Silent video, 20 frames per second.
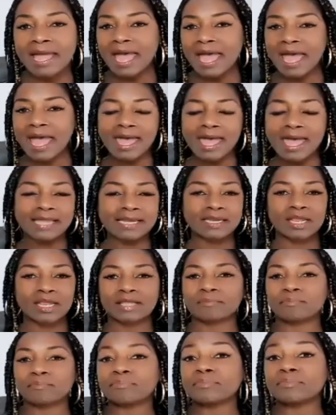and
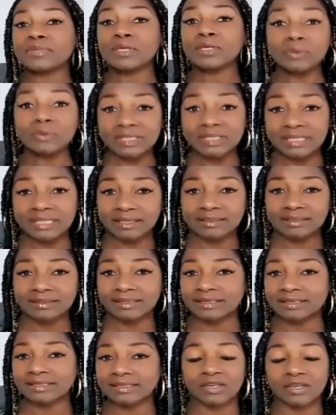music
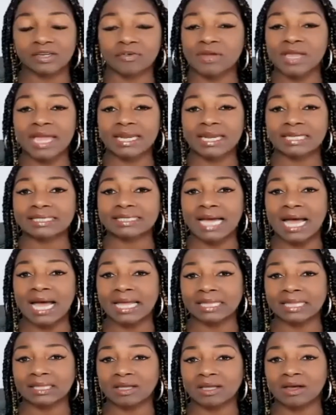just to create a
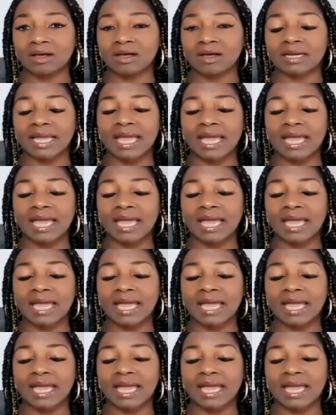dialogue.